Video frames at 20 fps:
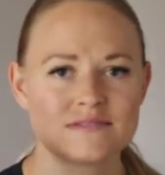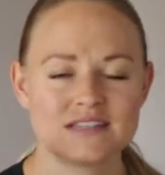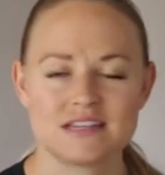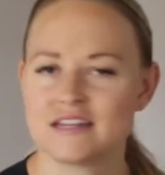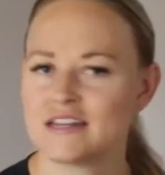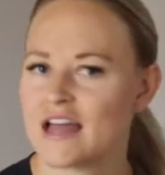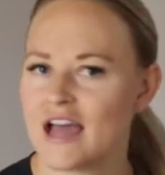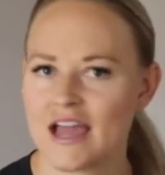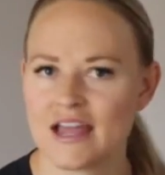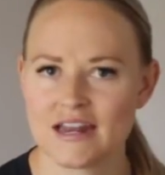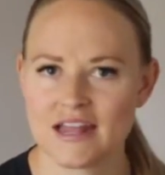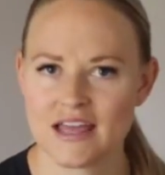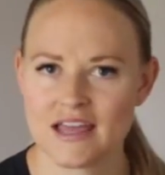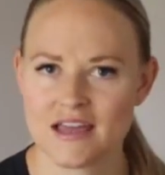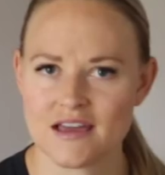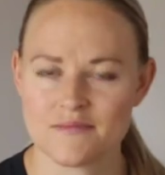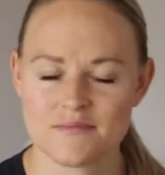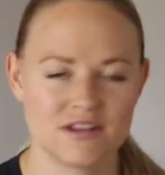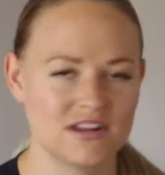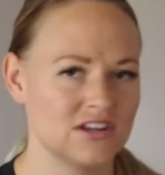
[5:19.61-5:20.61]
to 9
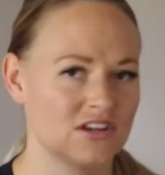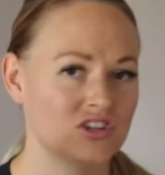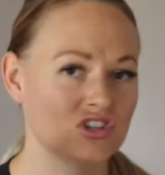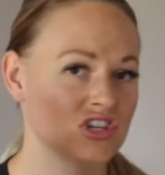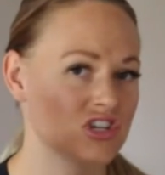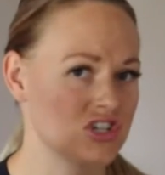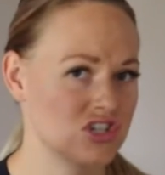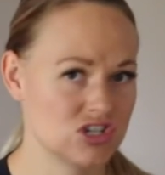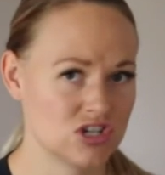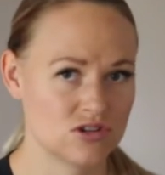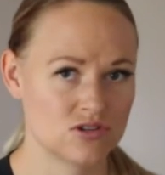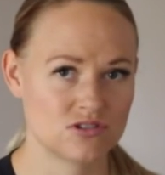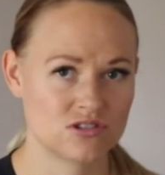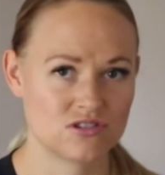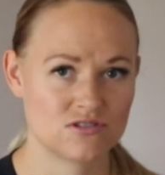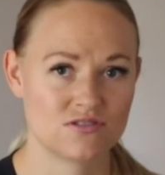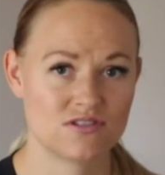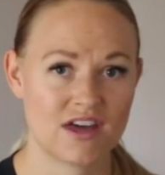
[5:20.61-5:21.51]
a.m. and it just shows you